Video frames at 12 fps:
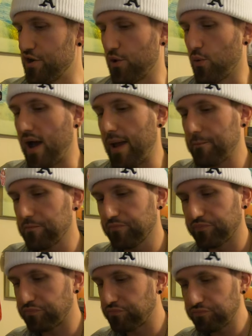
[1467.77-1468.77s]
your way.
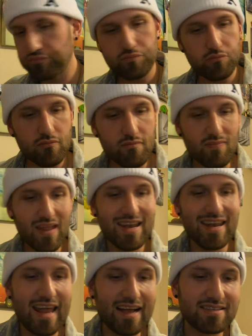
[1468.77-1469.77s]

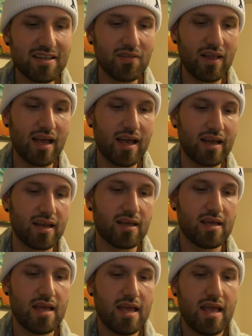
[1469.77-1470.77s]
Next in line